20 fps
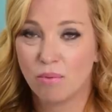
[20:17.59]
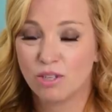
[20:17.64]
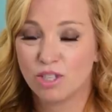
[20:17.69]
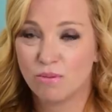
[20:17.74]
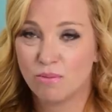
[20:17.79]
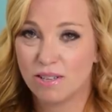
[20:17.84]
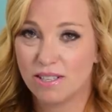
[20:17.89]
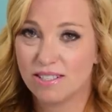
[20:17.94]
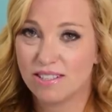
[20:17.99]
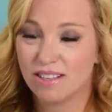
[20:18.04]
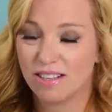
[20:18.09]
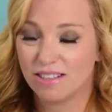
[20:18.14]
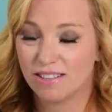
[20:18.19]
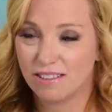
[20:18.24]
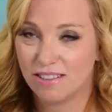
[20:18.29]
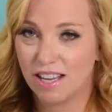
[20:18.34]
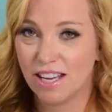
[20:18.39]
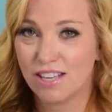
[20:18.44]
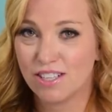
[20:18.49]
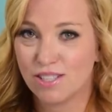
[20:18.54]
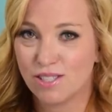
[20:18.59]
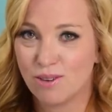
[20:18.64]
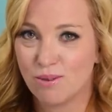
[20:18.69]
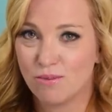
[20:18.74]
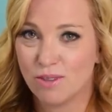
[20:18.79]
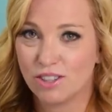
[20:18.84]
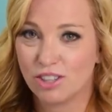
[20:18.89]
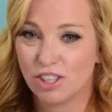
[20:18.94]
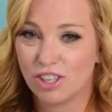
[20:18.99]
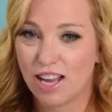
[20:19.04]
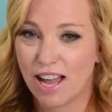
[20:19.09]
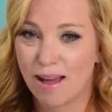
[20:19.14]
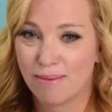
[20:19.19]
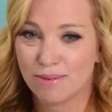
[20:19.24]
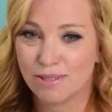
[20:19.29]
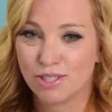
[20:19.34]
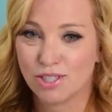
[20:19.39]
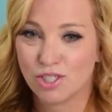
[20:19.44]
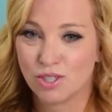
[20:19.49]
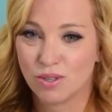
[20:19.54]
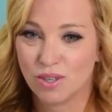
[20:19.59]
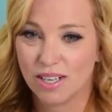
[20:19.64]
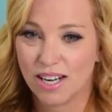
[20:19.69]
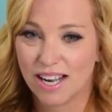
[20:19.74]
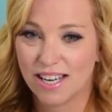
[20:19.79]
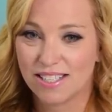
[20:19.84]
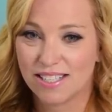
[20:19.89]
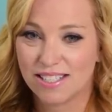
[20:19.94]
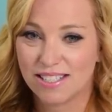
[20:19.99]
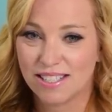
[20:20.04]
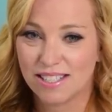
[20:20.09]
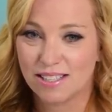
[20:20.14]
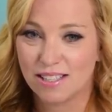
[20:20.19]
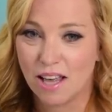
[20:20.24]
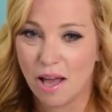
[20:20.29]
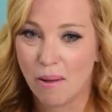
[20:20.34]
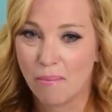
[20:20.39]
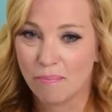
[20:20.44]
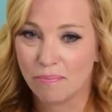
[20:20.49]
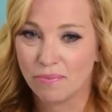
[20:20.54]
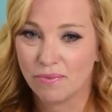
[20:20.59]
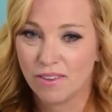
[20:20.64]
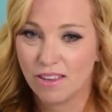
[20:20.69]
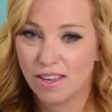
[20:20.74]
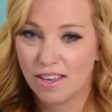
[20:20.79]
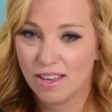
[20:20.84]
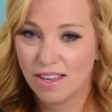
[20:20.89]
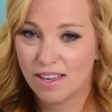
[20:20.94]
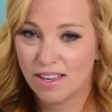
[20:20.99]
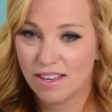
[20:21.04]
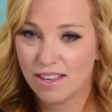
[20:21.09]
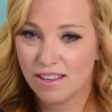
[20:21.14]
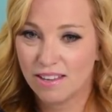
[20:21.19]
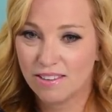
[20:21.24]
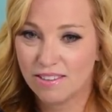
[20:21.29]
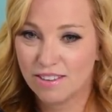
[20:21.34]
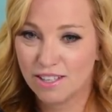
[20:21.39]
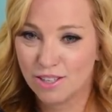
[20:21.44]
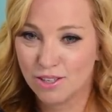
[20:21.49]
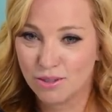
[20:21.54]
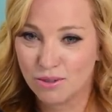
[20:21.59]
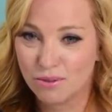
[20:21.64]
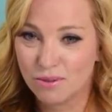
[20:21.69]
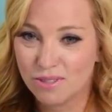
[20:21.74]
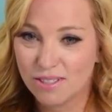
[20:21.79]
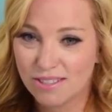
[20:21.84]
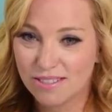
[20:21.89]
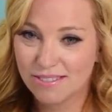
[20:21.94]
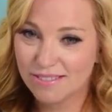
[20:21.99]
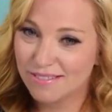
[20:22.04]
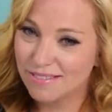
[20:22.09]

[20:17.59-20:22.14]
which means that they assumed that their cabin steward had seen them in the nude.